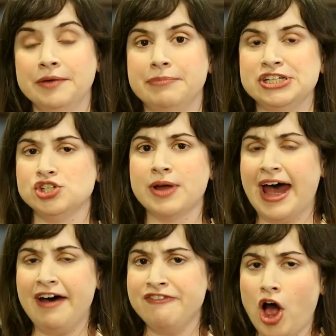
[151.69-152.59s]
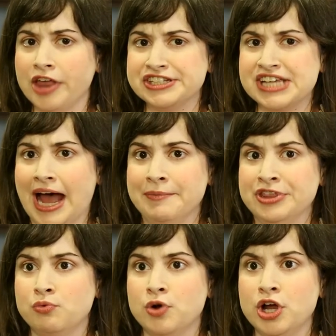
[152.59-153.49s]
but you have all the time in
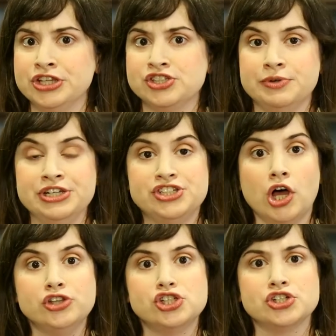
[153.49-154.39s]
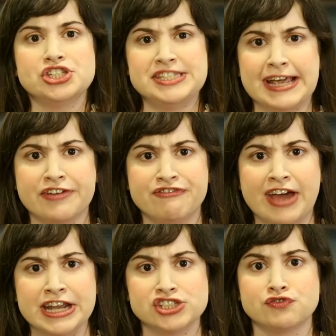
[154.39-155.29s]
the world to indulge your sick
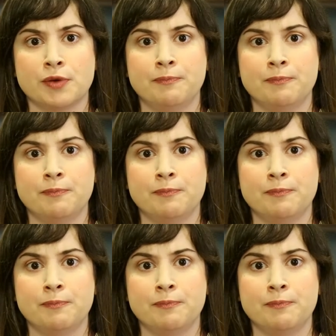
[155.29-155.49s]
fetish for